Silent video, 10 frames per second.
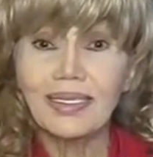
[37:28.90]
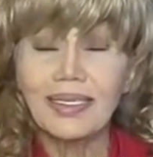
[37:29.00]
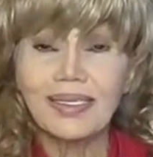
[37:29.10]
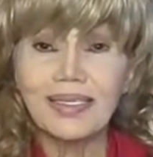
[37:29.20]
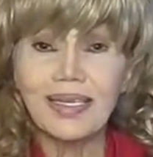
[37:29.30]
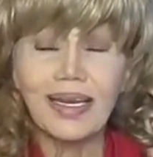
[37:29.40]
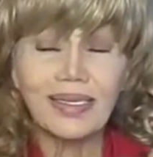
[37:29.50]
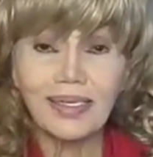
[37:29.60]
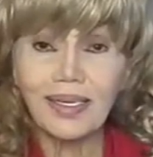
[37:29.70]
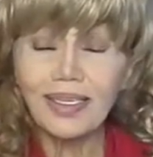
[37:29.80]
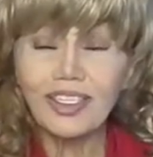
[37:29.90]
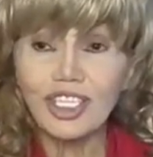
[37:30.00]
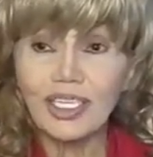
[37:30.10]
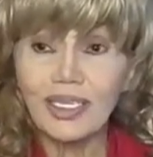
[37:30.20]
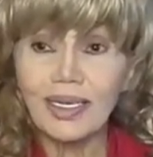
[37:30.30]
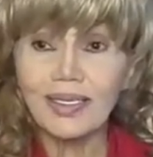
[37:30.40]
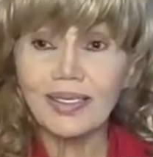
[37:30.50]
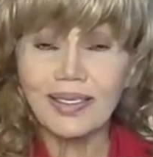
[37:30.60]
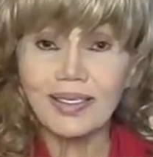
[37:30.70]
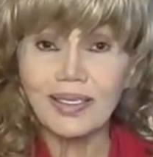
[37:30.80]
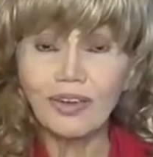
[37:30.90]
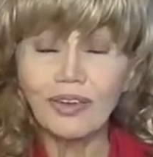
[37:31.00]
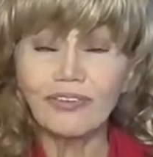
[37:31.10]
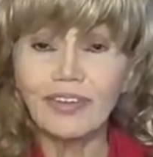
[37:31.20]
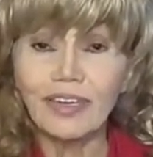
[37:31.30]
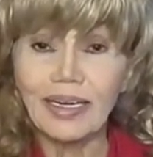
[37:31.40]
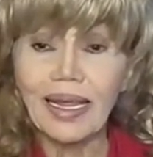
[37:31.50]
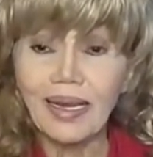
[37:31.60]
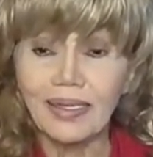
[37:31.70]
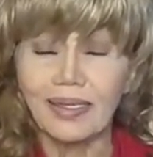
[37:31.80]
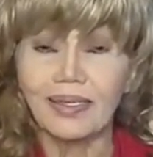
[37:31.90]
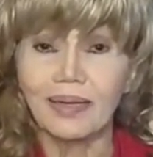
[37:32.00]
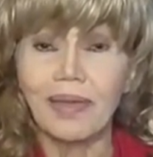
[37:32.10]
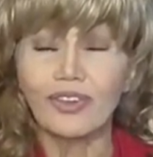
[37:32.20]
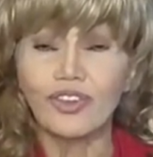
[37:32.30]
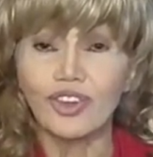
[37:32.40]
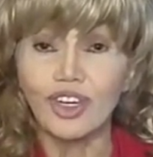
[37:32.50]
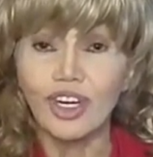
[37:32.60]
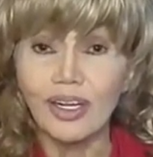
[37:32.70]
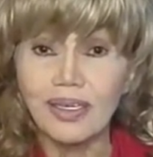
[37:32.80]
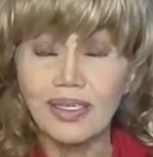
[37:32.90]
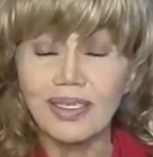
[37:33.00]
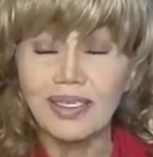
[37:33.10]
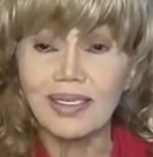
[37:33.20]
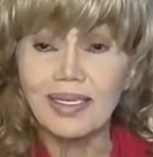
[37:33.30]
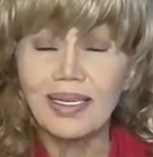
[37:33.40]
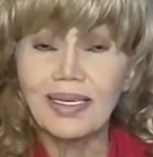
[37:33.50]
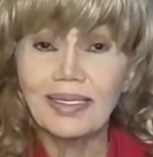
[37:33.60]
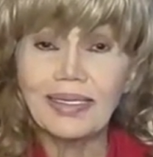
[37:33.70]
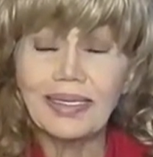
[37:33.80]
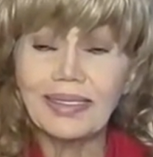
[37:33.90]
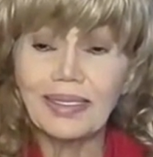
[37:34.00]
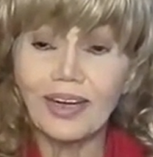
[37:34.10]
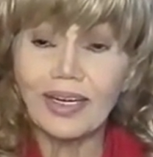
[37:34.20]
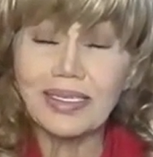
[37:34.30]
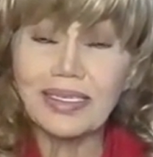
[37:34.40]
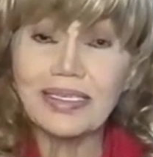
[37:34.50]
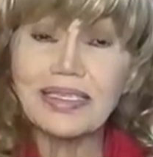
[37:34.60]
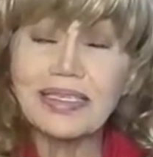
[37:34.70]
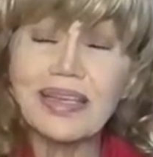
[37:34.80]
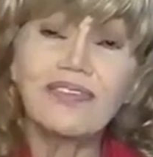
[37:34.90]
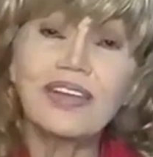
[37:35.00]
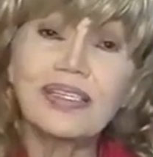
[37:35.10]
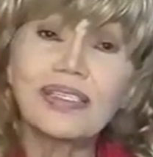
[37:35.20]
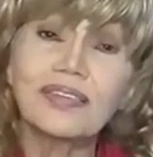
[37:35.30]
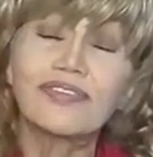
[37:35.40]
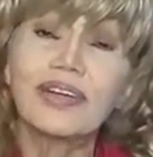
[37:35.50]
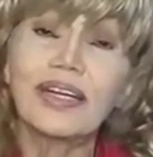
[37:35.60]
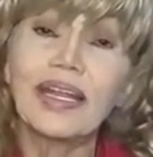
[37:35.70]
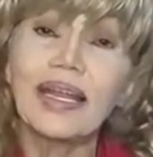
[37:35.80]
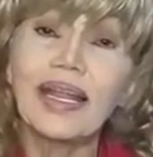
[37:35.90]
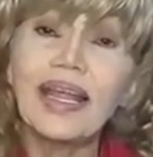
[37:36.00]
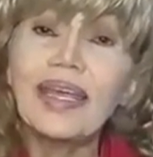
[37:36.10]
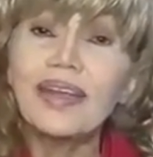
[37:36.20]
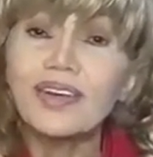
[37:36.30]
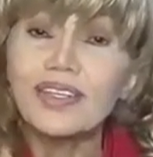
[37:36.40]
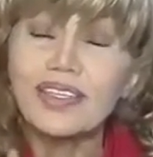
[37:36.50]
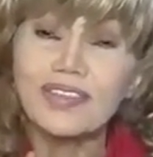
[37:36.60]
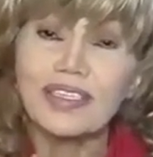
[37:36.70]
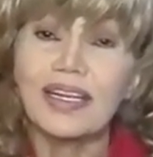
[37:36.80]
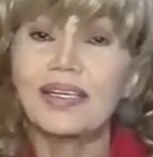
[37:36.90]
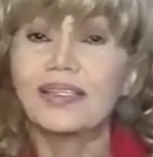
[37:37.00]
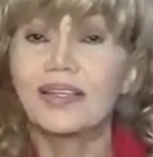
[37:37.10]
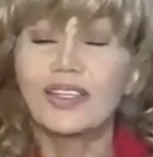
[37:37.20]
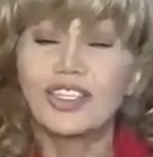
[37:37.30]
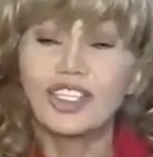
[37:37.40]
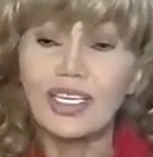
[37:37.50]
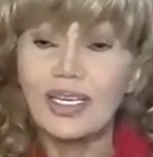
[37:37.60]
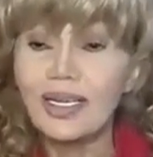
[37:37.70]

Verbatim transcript: Scientology is so fanatical about drugs that there are seven different layers of Scientology,